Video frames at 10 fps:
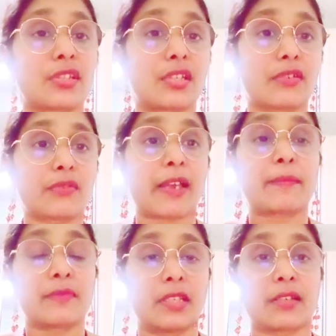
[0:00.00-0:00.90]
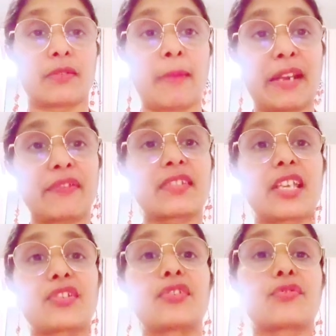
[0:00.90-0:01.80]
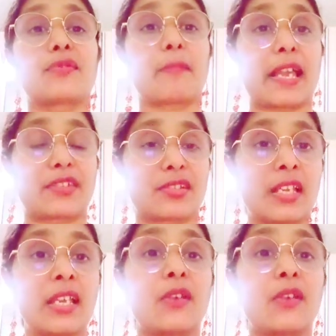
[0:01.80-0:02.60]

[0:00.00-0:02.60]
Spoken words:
the manifestation should match